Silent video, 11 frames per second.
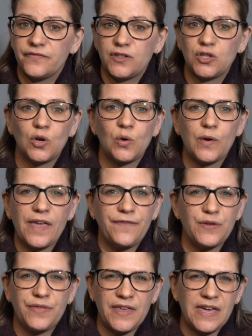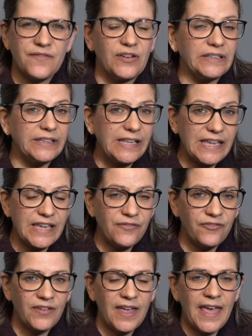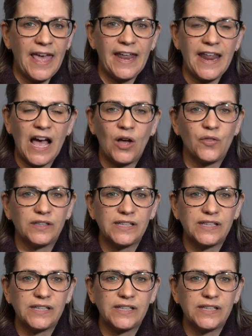So if you think of a leaf and how the